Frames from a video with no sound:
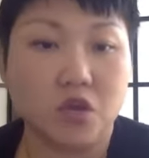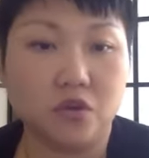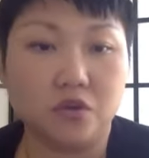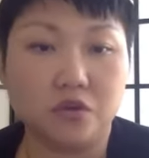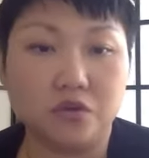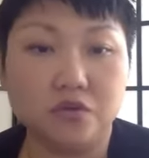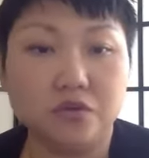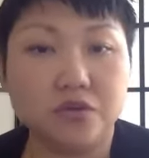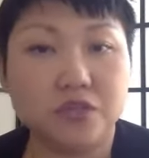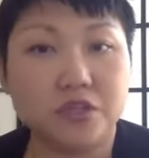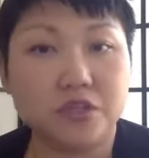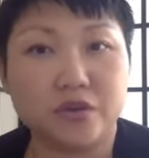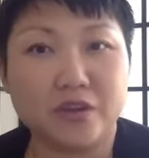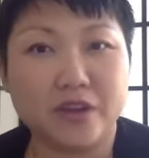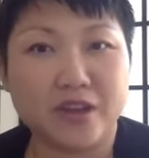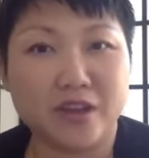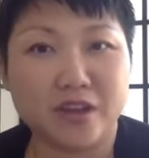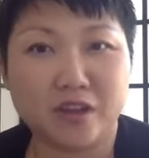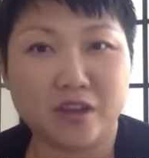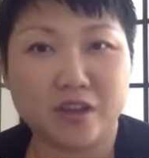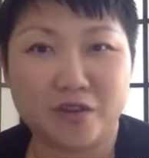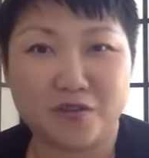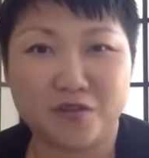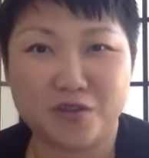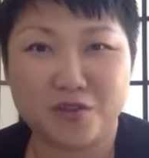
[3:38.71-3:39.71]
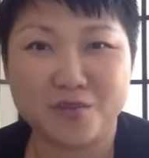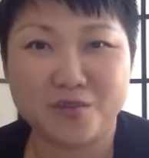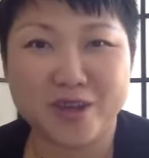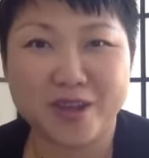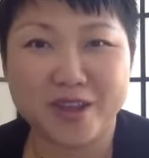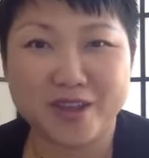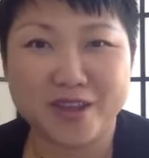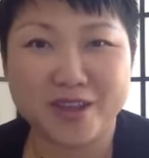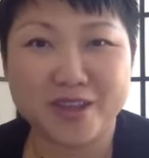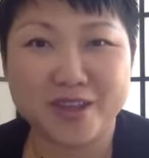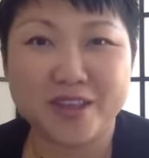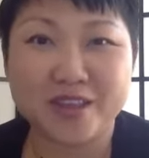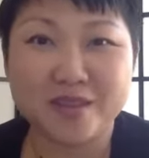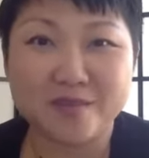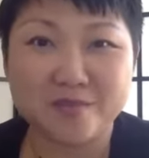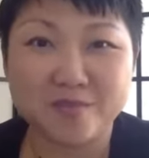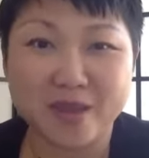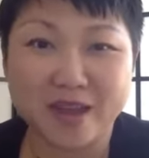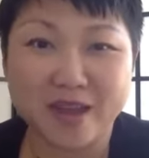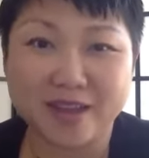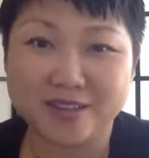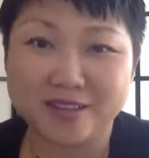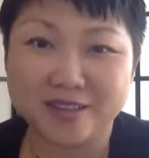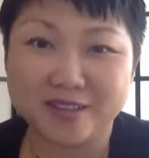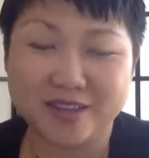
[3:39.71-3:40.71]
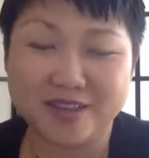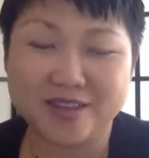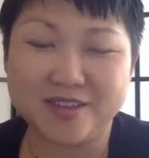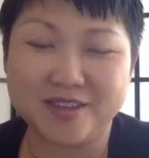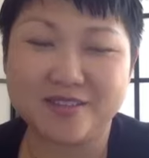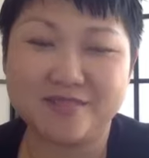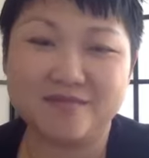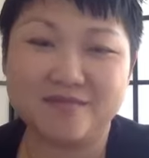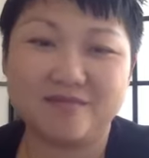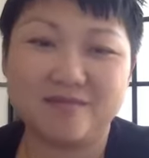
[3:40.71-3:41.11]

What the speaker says: Who's going to cover my in-basket?